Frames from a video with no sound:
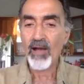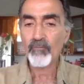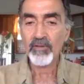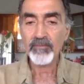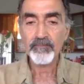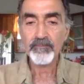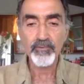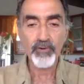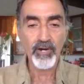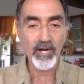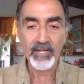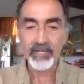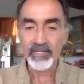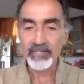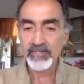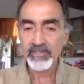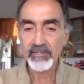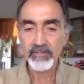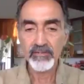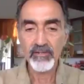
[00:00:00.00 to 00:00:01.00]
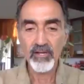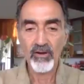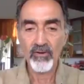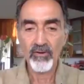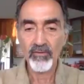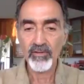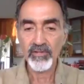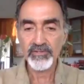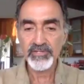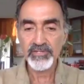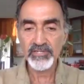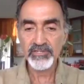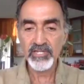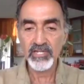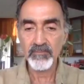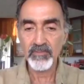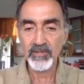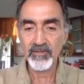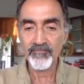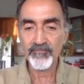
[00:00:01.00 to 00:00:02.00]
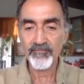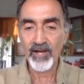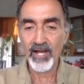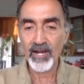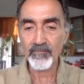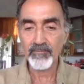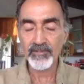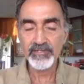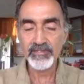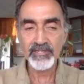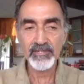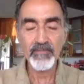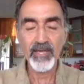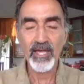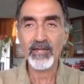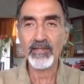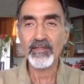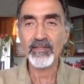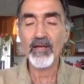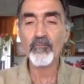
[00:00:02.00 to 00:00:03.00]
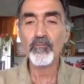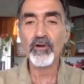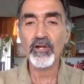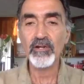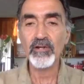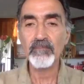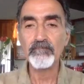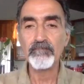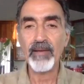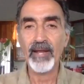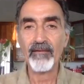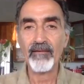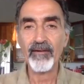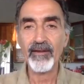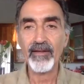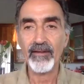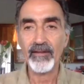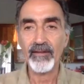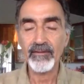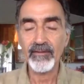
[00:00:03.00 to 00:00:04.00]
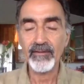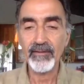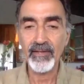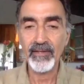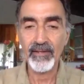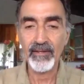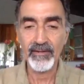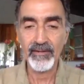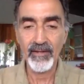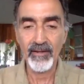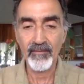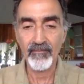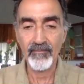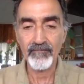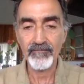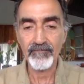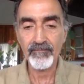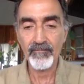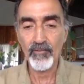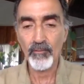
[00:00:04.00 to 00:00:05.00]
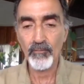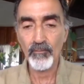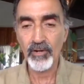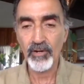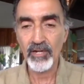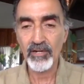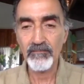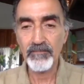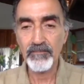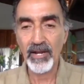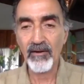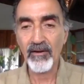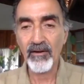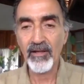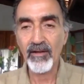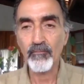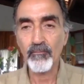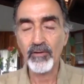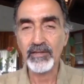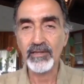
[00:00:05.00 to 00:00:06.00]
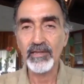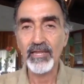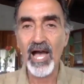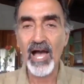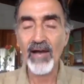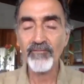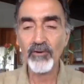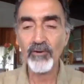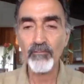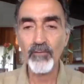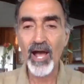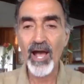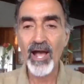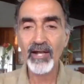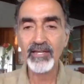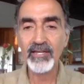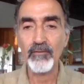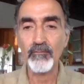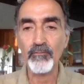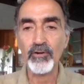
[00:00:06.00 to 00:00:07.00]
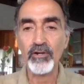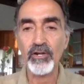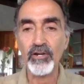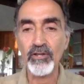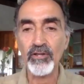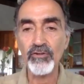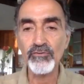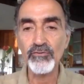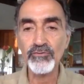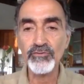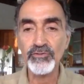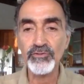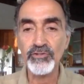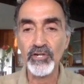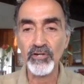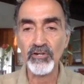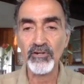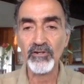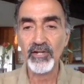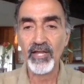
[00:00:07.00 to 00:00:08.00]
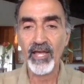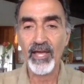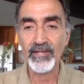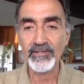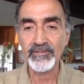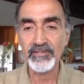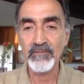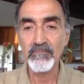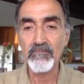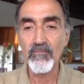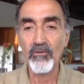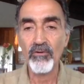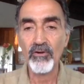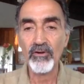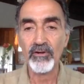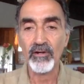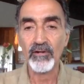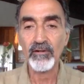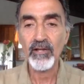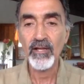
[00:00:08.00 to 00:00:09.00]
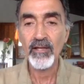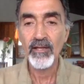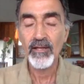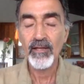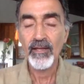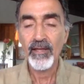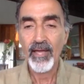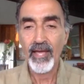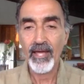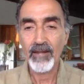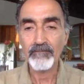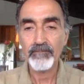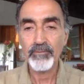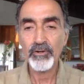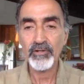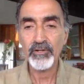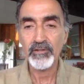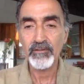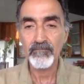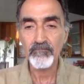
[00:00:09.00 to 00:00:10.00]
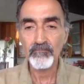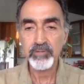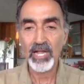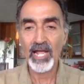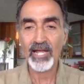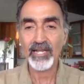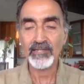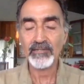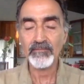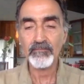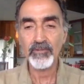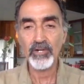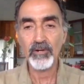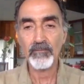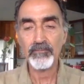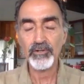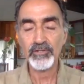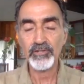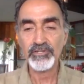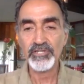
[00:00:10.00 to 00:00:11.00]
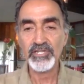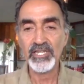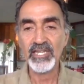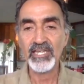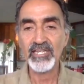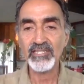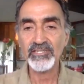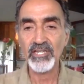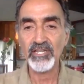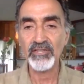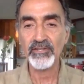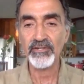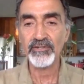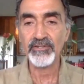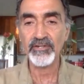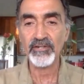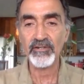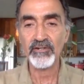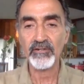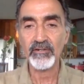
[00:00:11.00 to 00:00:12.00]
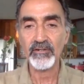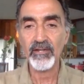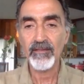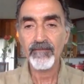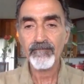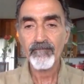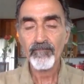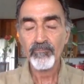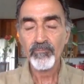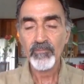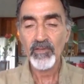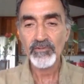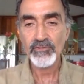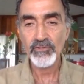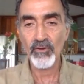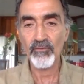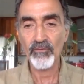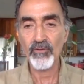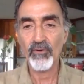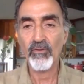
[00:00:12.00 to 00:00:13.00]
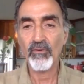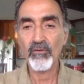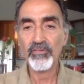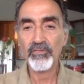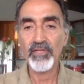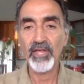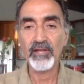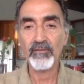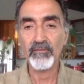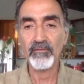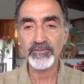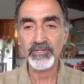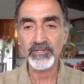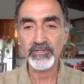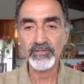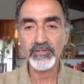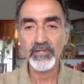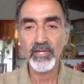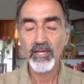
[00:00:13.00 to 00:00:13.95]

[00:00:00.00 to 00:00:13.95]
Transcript: with bricks no it's just going to be fiber cement and then we're going to bury it and um, we're going to bury it with lava rock and we're going to use dirt as the mortar and put plant you know put seeds in the dirt so the whole thing will just,